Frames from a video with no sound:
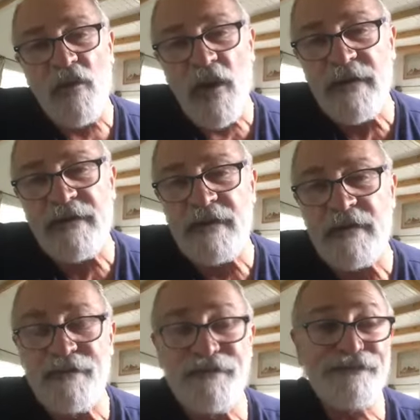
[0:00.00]
water.
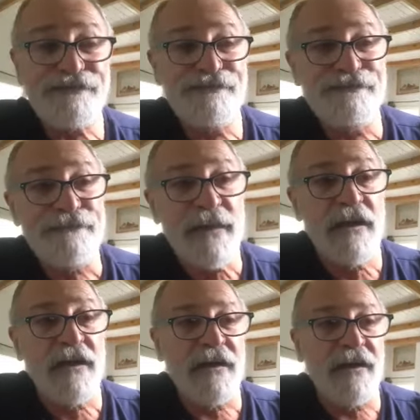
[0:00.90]

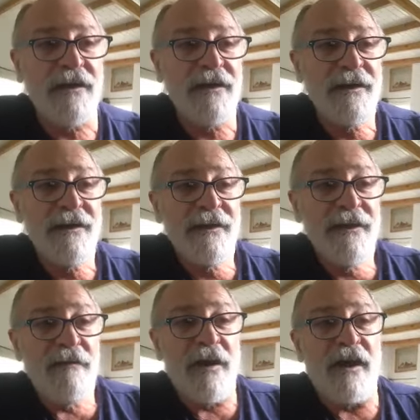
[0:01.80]

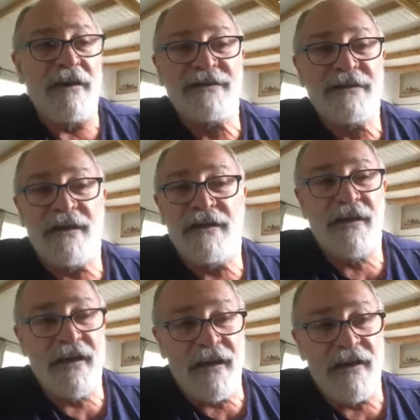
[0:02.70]
But I say
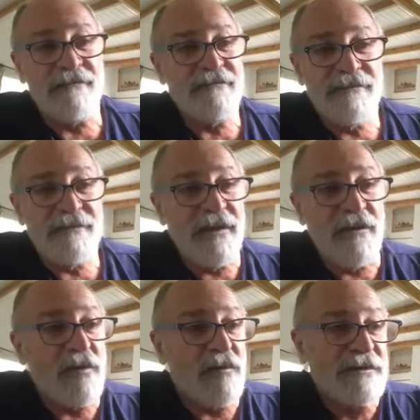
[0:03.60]
again,
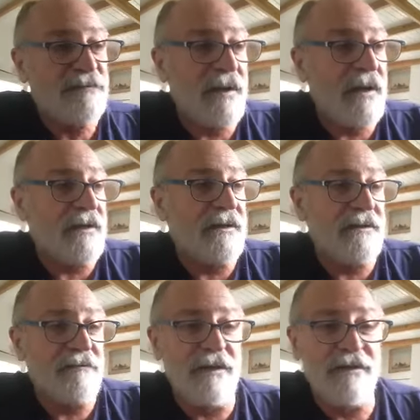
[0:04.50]
never was planned. I
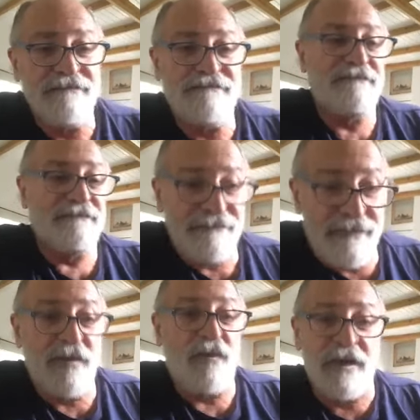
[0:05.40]
mean,
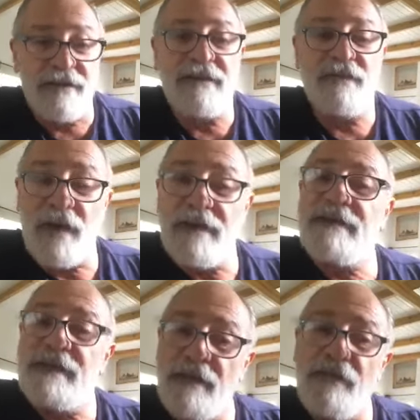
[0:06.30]
one
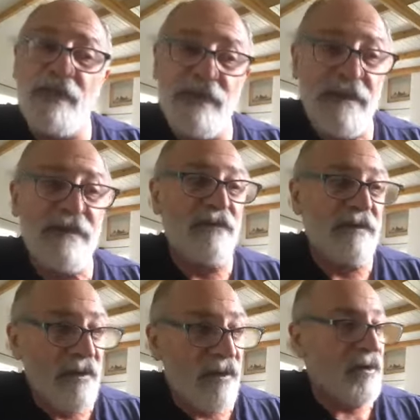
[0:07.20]
thing put me to
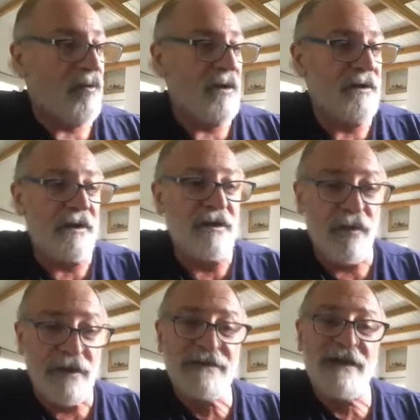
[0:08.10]
the other one, and it
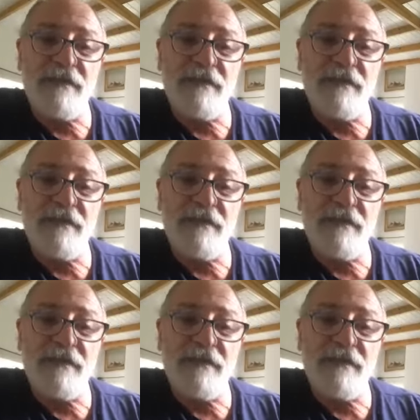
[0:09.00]
was that